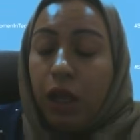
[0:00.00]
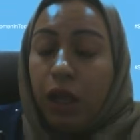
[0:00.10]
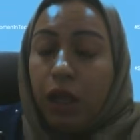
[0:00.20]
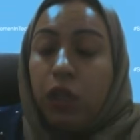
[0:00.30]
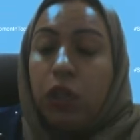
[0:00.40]

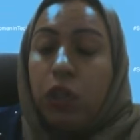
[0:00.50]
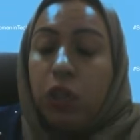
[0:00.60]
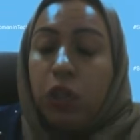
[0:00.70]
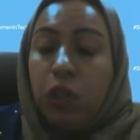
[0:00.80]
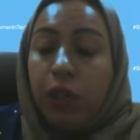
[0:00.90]

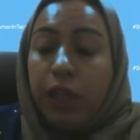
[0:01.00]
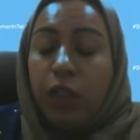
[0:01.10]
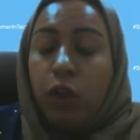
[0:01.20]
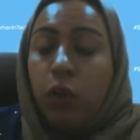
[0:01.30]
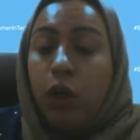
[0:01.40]
consider
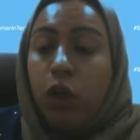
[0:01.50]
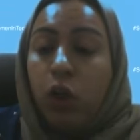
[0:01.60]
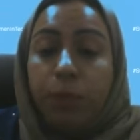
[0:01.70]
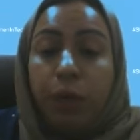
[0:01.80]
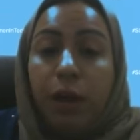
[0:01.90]
that you are
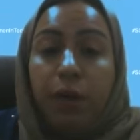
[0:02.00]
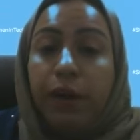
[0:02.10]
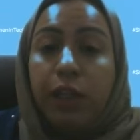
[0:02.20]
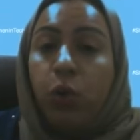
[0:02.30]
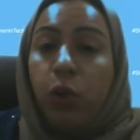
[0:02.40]
not preparing
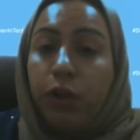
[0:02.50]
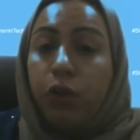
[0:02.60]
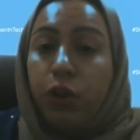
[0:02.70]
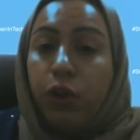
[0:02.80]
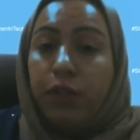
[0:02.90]
it only
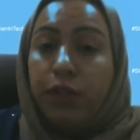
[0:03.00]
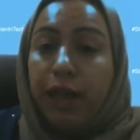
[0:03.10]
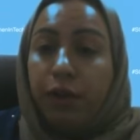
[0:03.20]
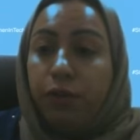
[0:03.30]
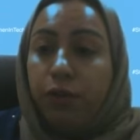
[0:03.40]
for
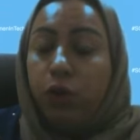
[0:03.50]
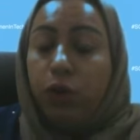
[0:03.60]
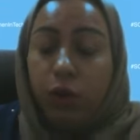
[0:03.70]
yourself.